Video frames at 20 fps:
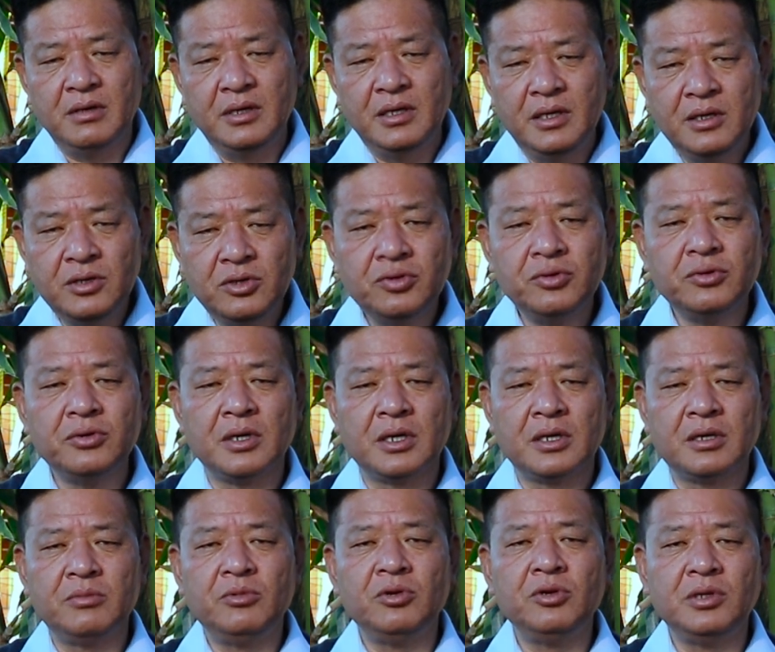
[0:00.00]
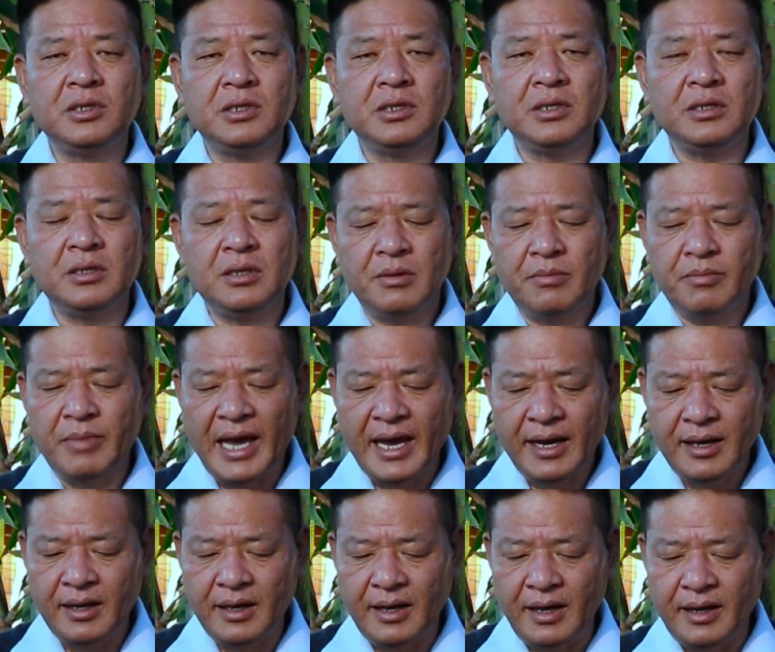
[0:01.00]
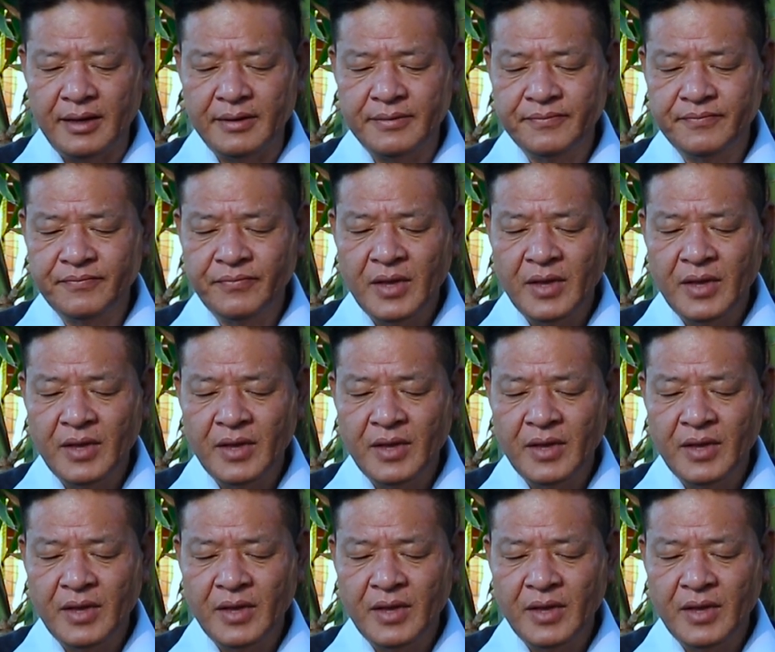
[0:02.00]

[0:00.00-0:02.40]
into a community back again.